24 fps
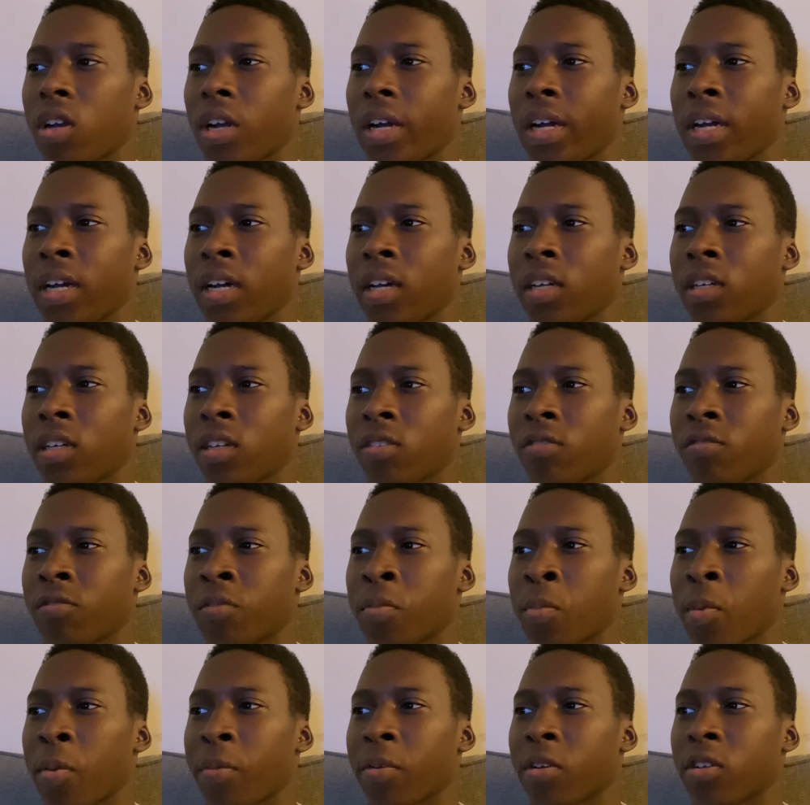I don't
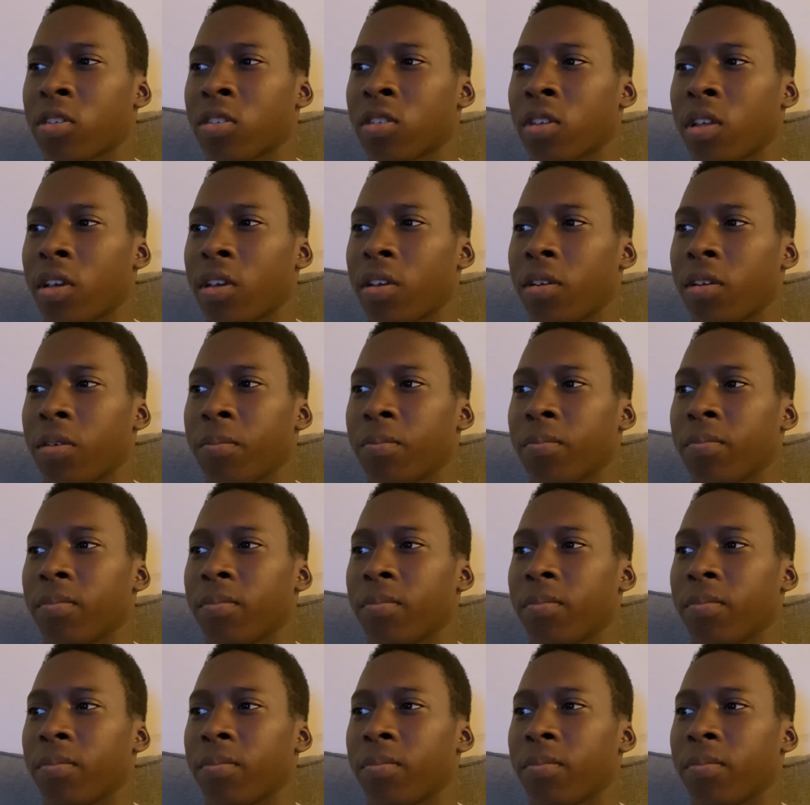remember his name.